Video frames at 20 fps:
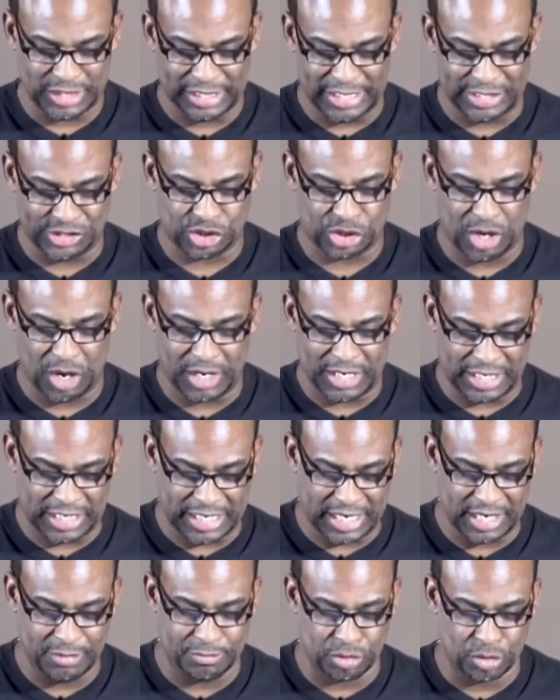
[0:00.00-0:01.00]
Let's start in
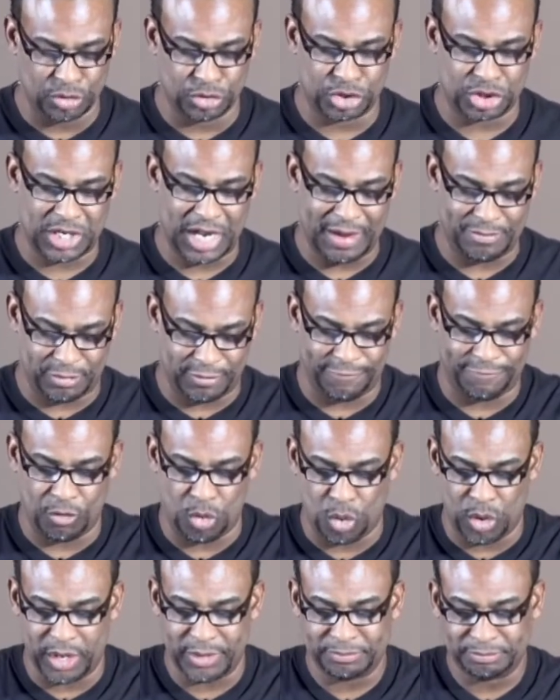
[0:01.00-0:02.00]
Hebrews chapter
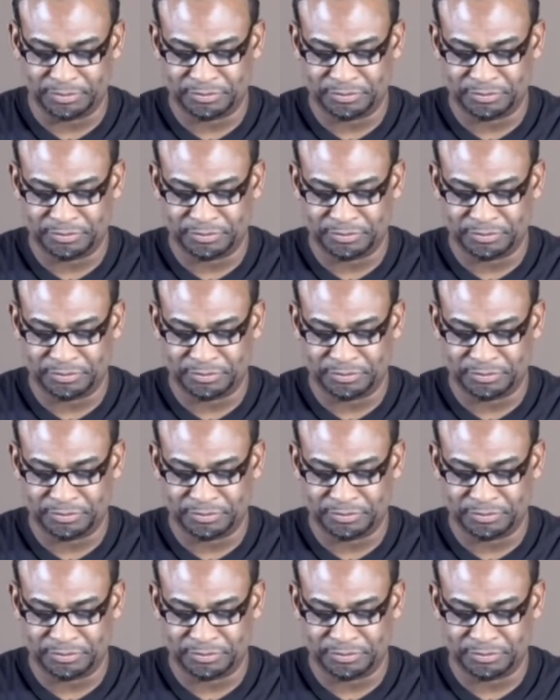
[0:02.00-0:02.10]
4.